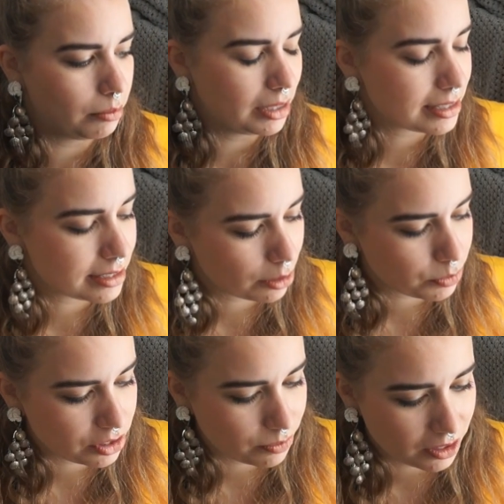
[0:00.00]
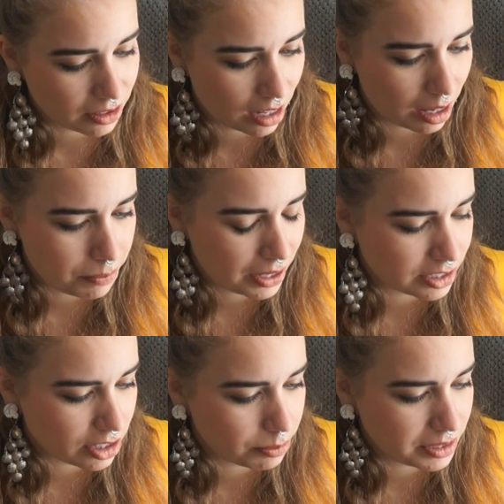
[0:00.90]
Let's start with something that I
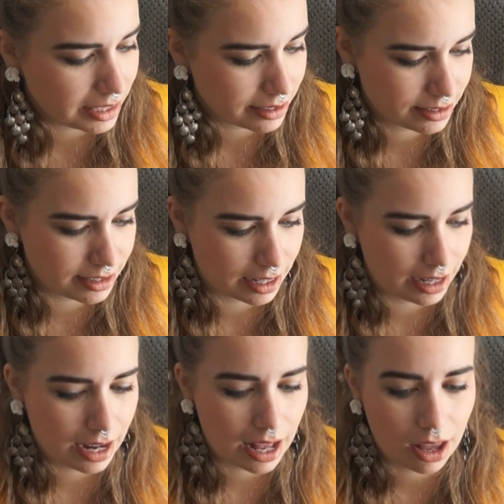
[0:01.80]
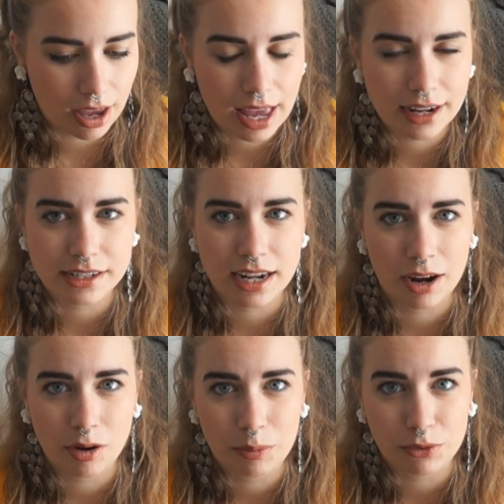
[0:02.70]
picked up yesterday. I had an
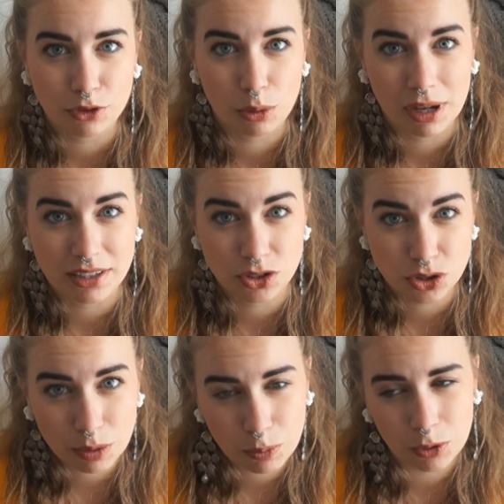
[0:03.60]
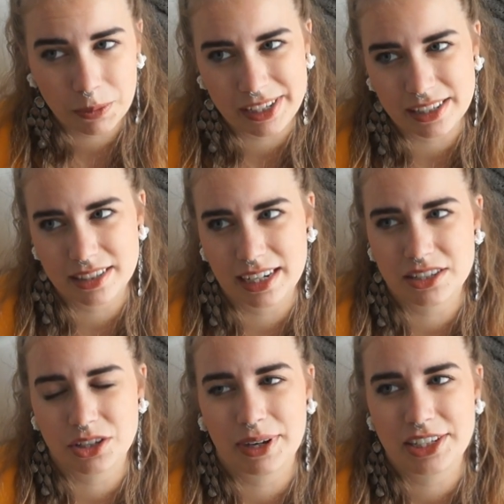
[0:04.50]
hour before my tattoo appointment yesterday,
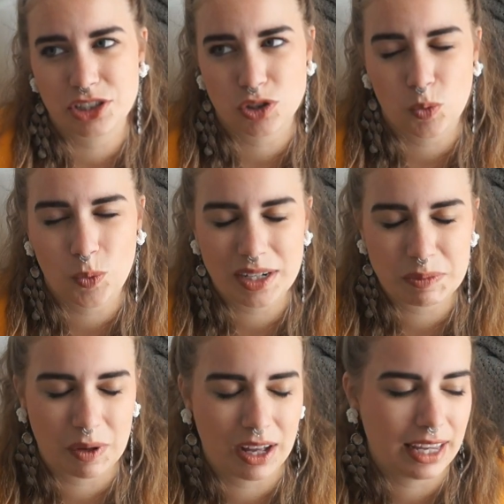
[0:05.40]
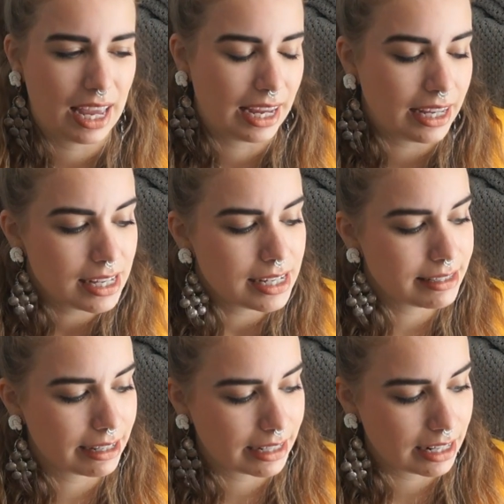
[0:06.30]
so I just went by a
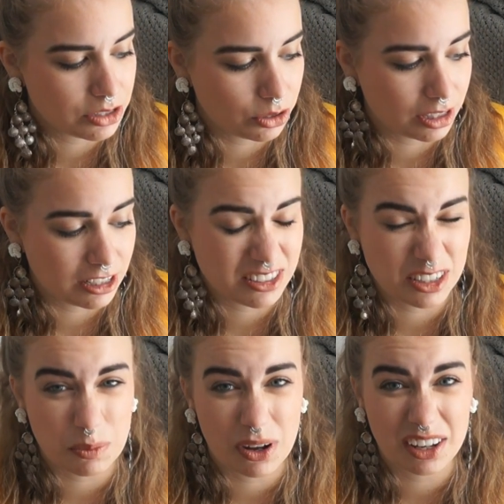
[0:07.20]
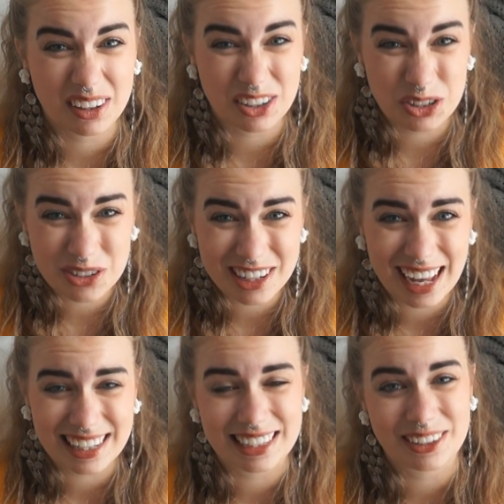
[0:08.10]
secondhand store that is nearby that usually
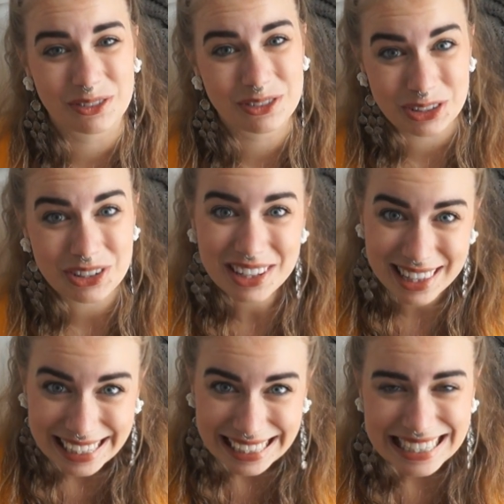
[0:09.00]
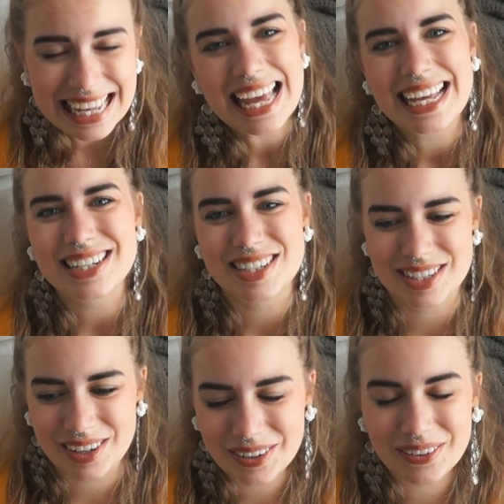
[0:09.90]
has a lot of good things.
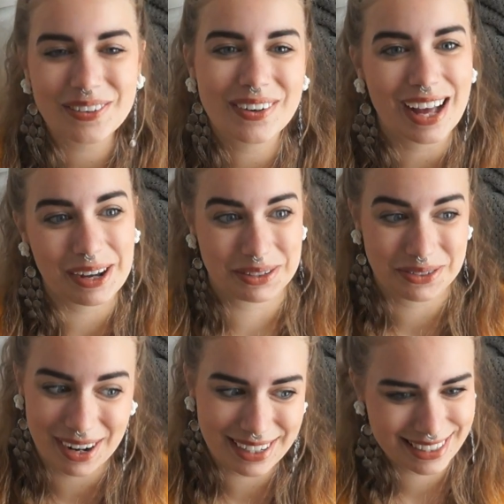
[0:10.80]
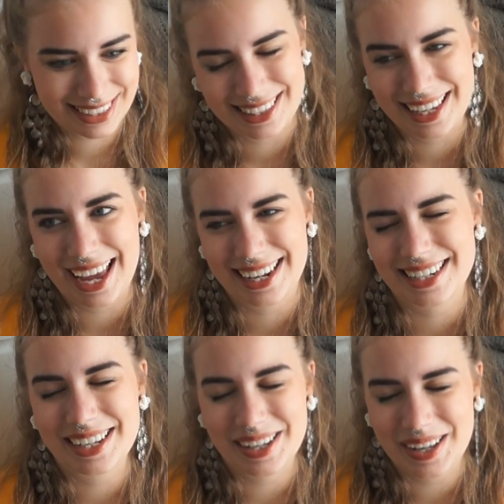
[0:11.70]
So I was right, they had
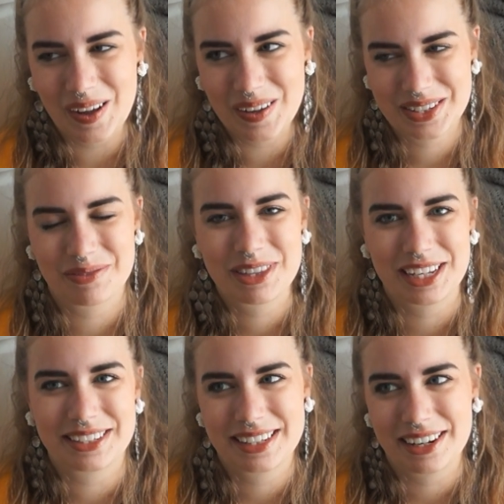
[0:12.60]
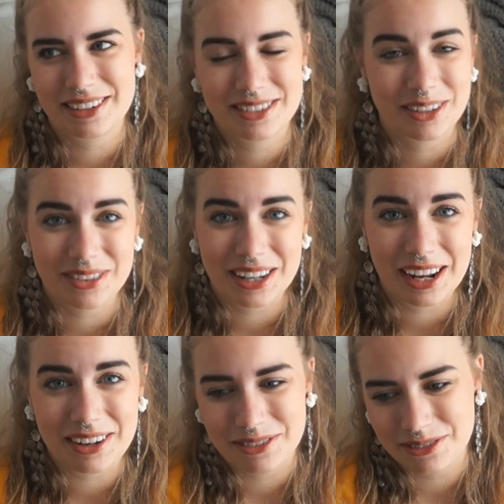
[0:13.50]
awesome things and stuff that
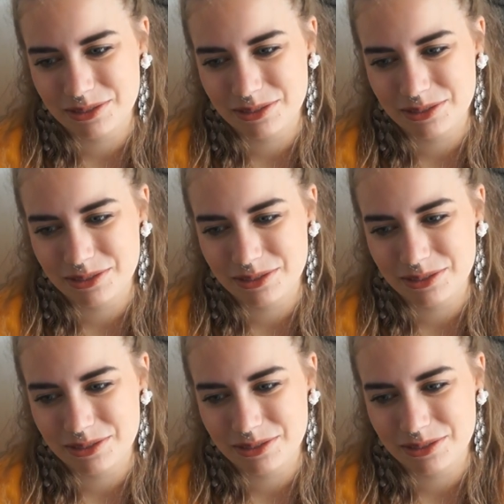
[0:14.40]
I